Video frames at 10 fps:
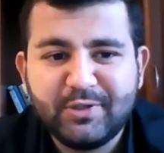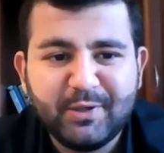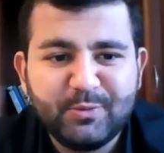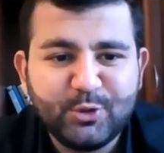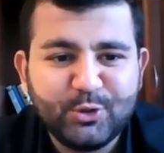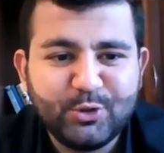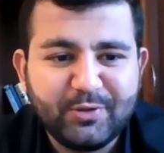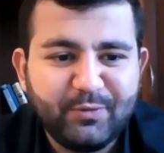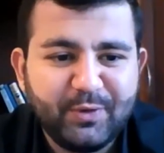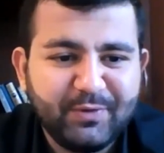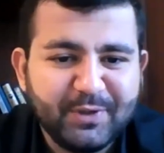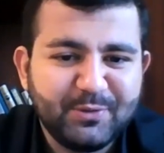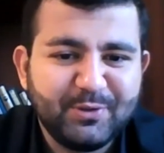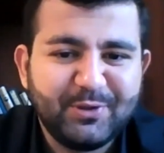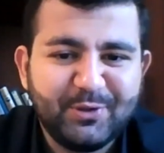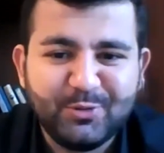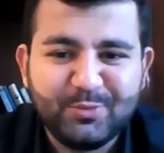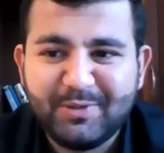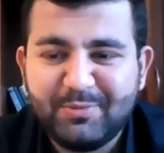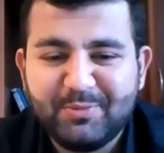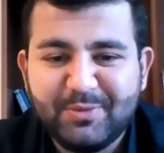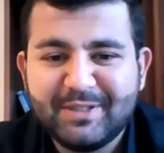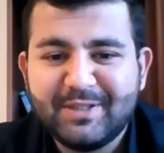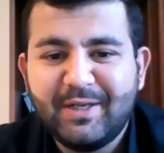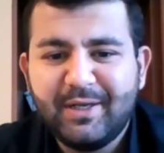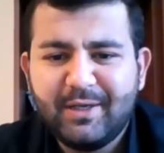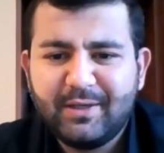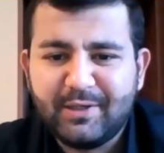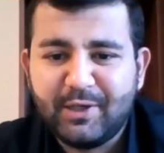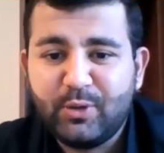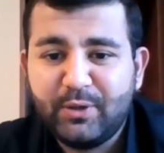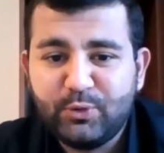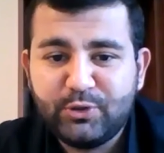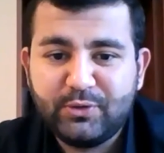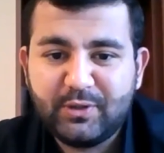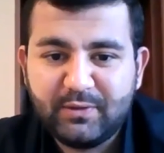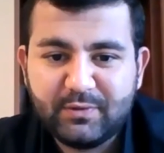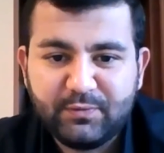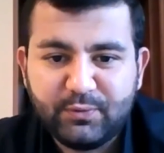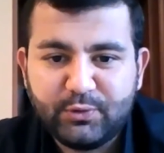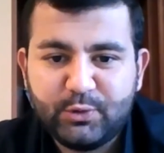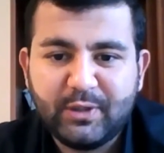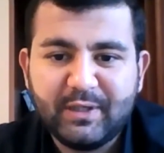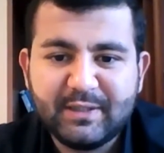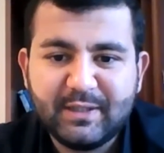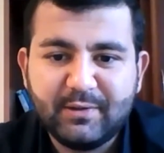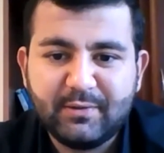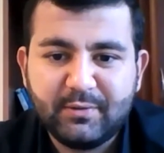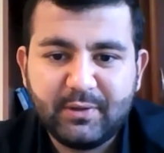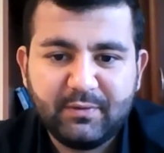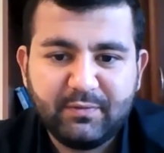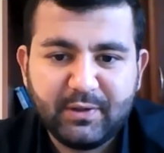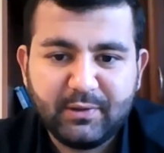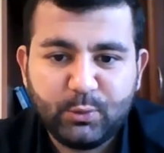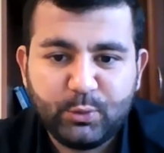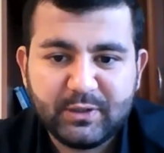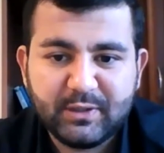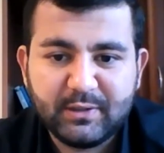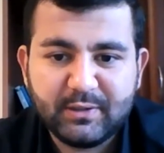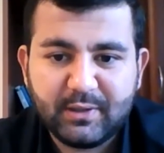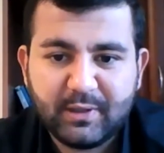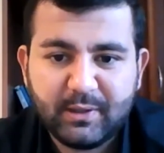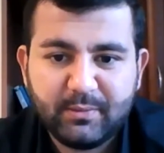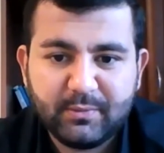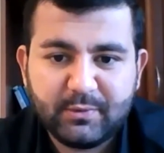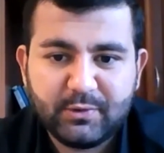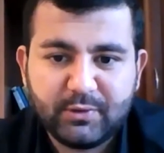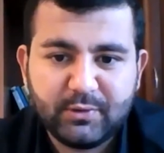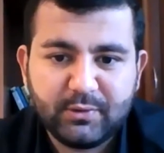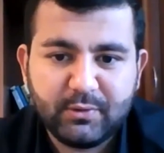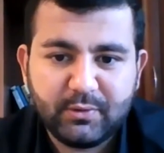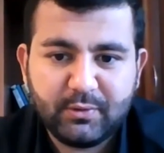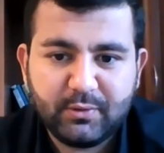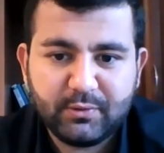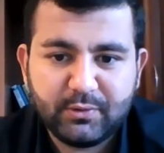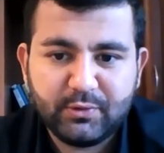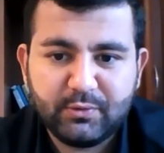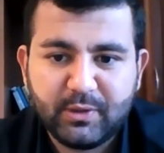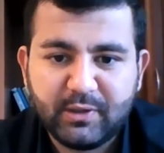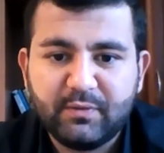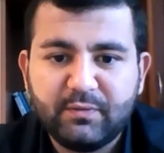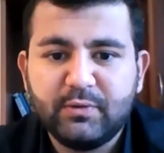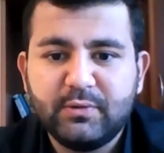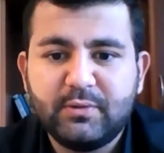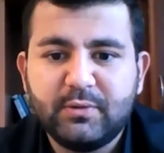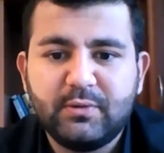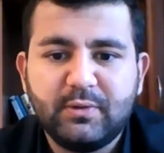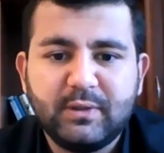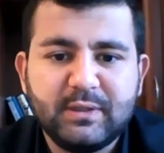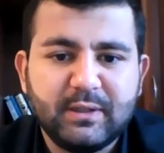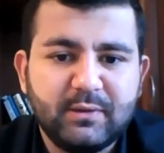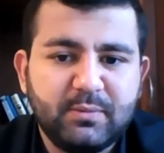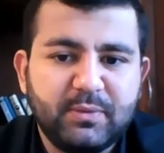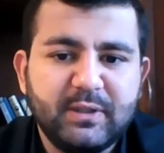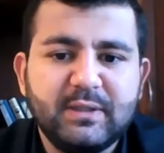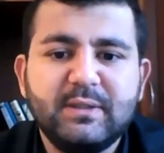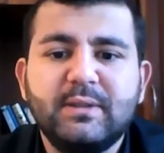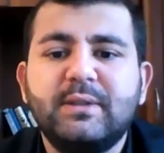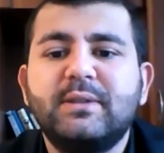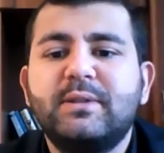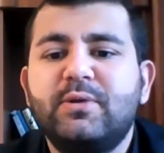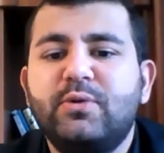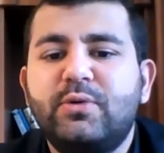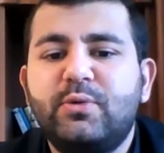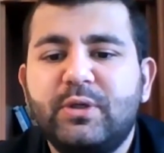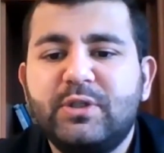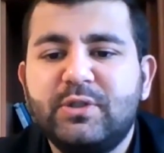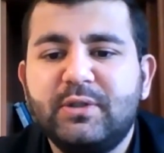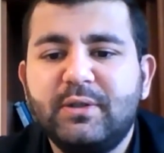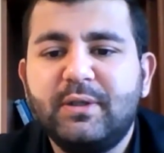I'm so sorry, Verbodina, you made me miss. Now I want to give the floor to Alexander. He finally with us. I turn on your microphone. Dr. Alexander, please ask your question.